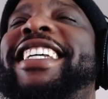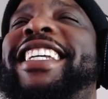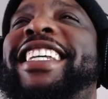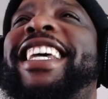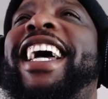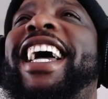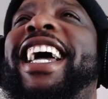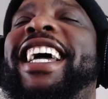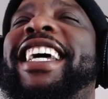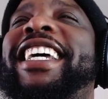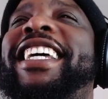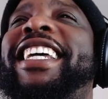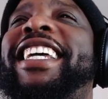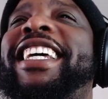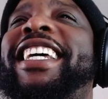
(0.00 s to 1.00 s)
Yeah.
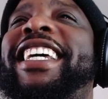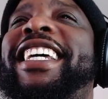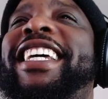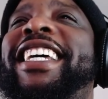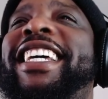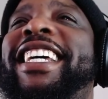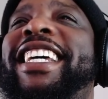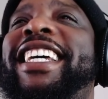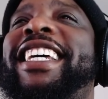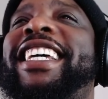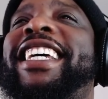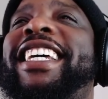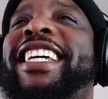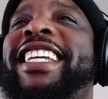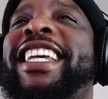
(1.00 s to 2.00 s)
And so am
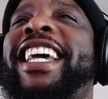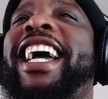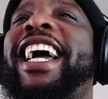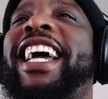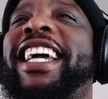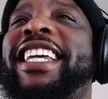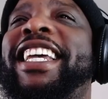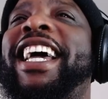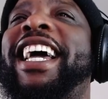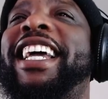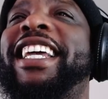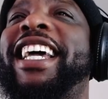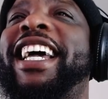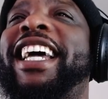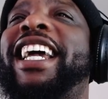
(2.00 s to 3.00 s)
I. Yeah, yeah,
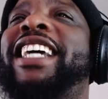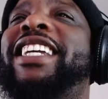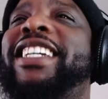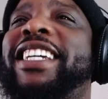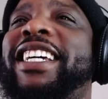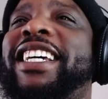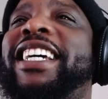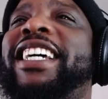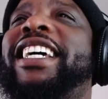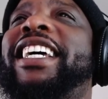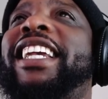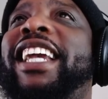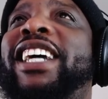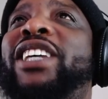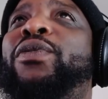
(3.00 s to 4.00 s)
yeah.
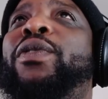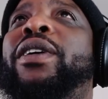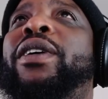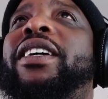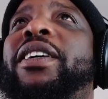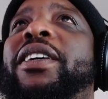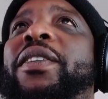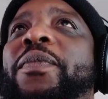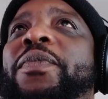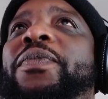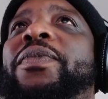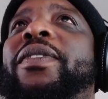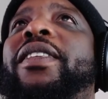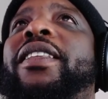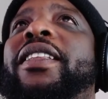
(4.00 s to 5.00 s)
That's good, but
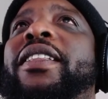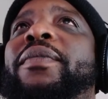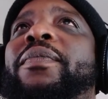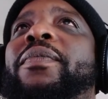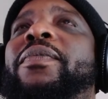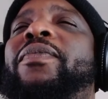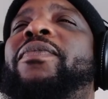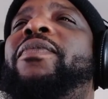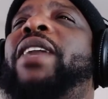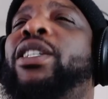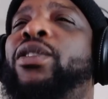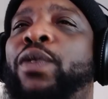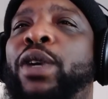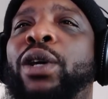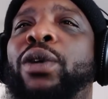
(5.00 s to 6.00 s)
I got my shit back.
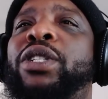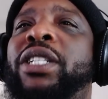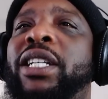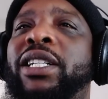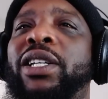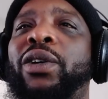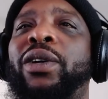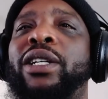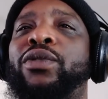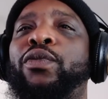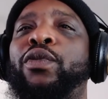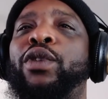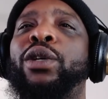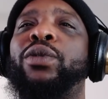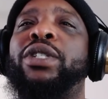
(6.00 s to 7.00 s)
That's real shit though. That's
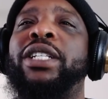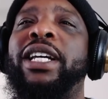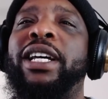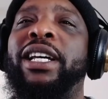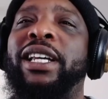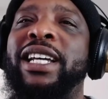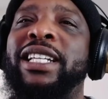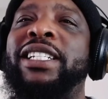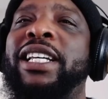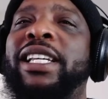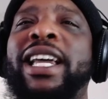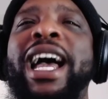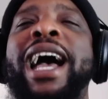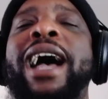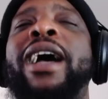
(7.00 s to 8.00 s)
real shit. And that shit
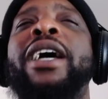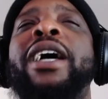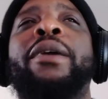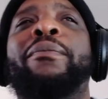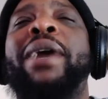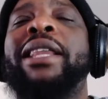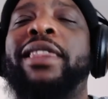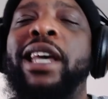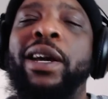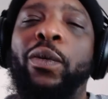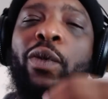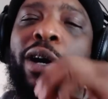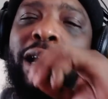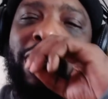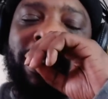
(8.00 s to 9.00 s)
that my thing
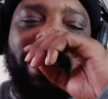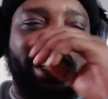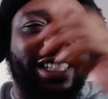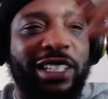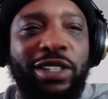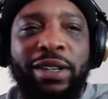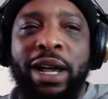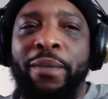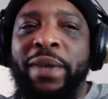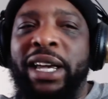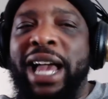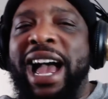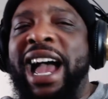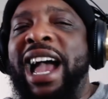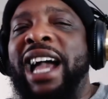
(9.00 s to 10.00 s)
was, cause you know what I
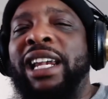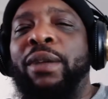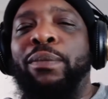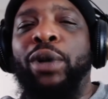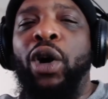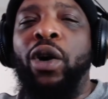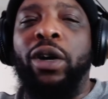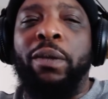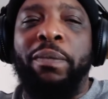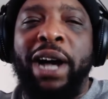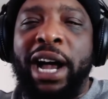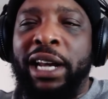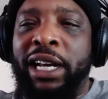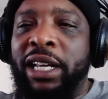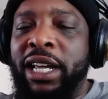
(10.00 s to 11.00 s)
mean, I had to blog
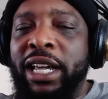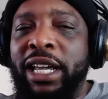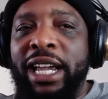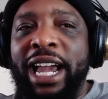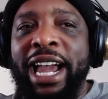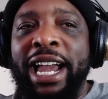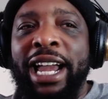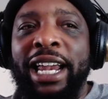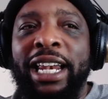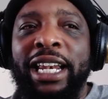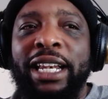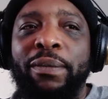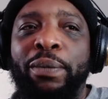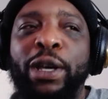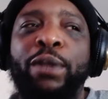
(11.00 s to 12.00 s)
about it
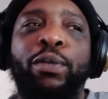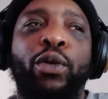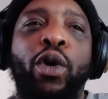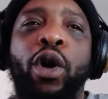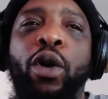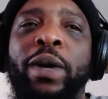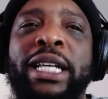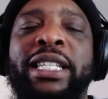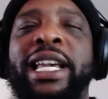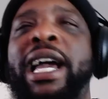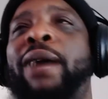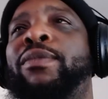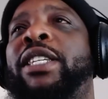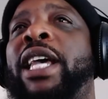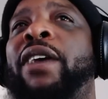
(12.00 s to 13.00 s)
and people always say
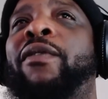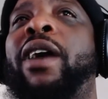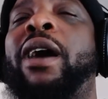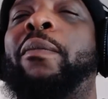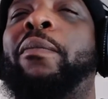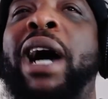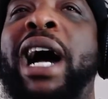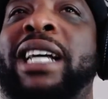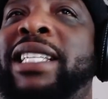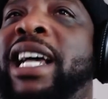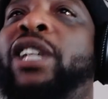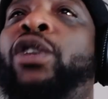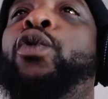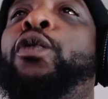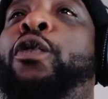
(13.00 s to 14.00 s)
I'm TAY ROC biased.
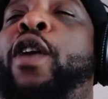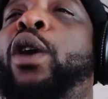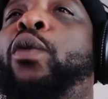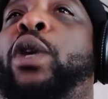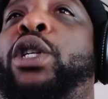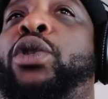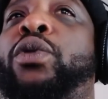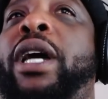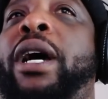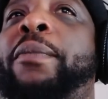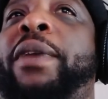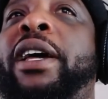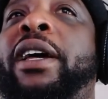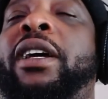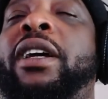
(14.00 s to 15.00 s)
I do fuck with you, you know
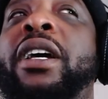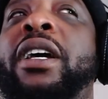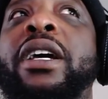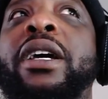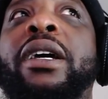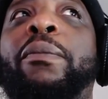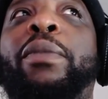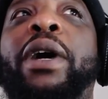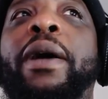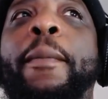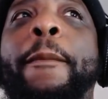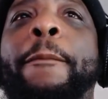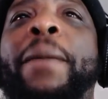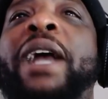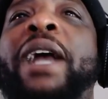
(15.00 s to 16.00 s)
what I mean?
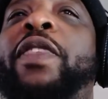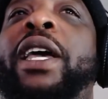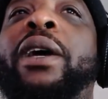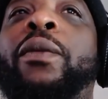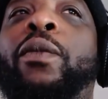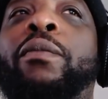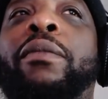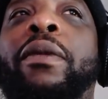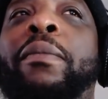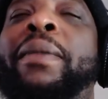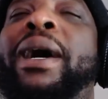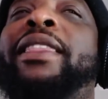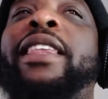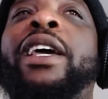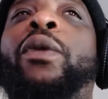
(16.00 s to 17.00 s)
But my
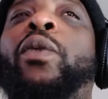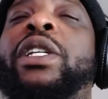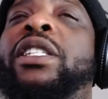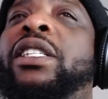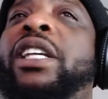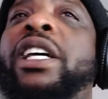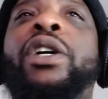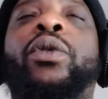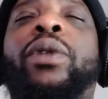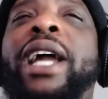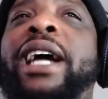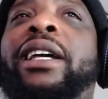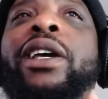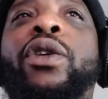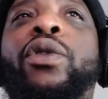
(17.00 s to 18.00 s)
thing was still
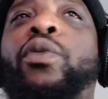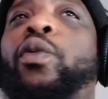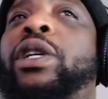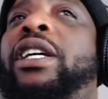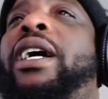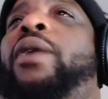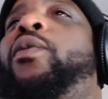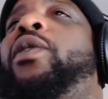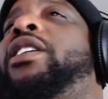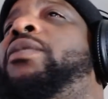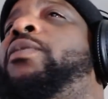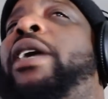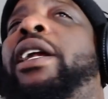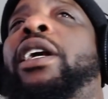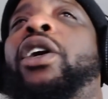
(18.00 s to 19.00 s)
like, yo, what do y'all want this
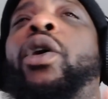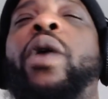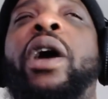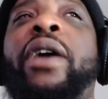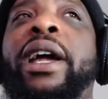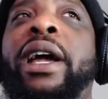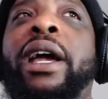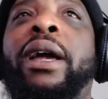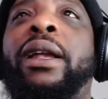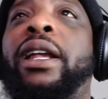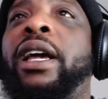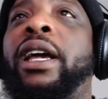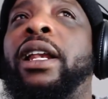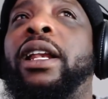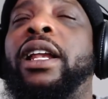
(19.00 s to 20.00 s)
man to go out here
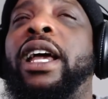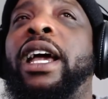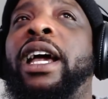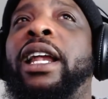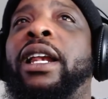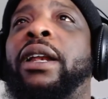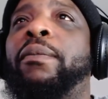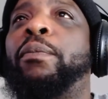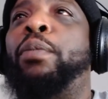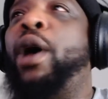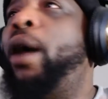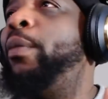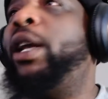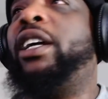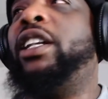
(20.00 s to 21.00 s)
and
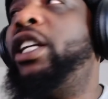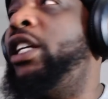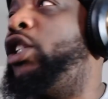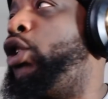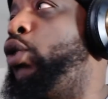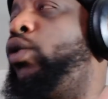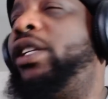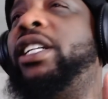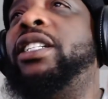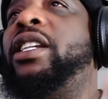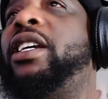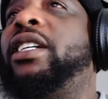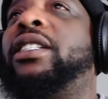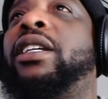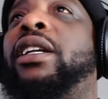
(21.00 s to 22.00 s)
publicly shoot these
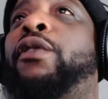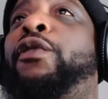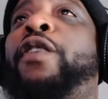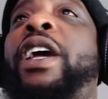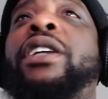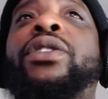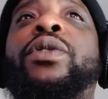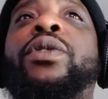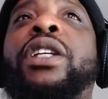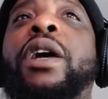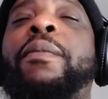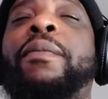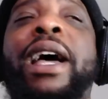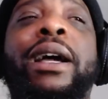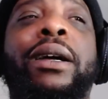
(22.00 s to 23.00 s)
niggas in the face or
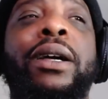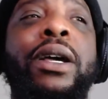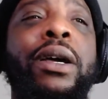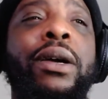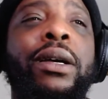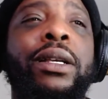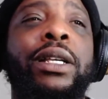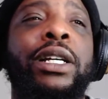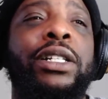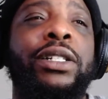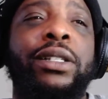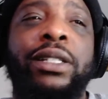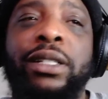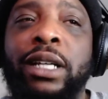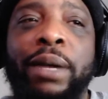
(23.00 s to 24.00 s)
something? Like, you know
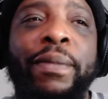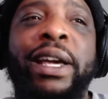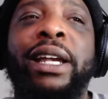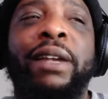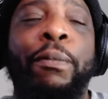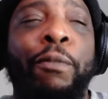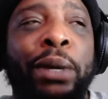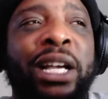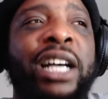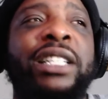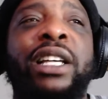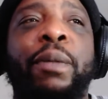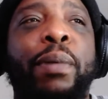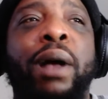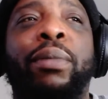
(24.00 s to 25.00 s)
what I mean? Because
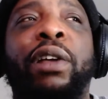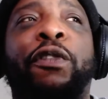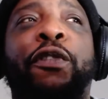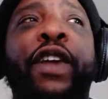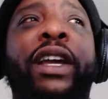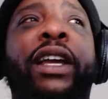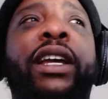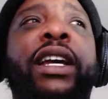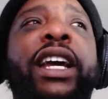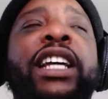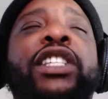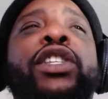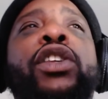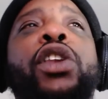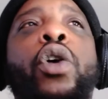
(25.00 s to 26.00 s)
he a public figure,
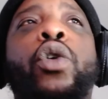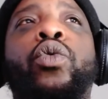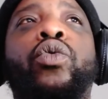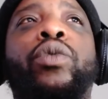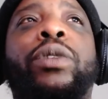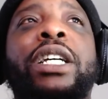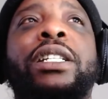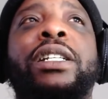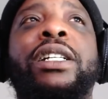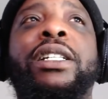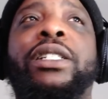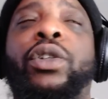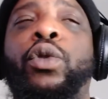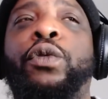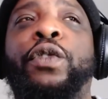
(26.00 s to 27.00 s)
it's known because
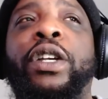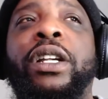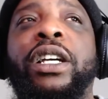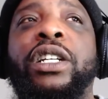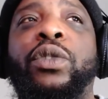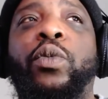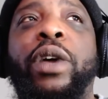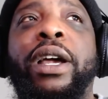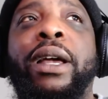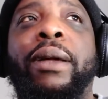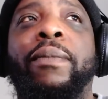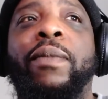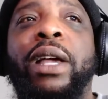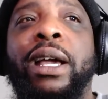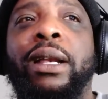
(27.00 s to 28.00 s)
these goofy niggas went
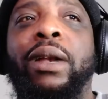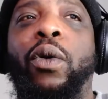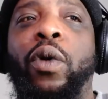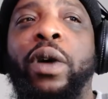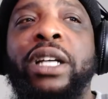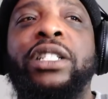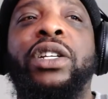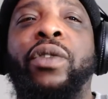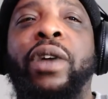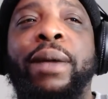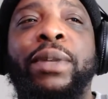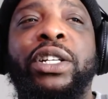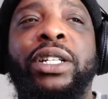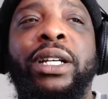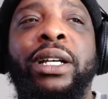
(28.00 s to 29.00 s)
and on
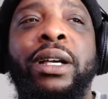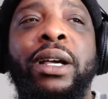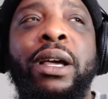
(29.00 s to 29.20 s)
Instagram and shit,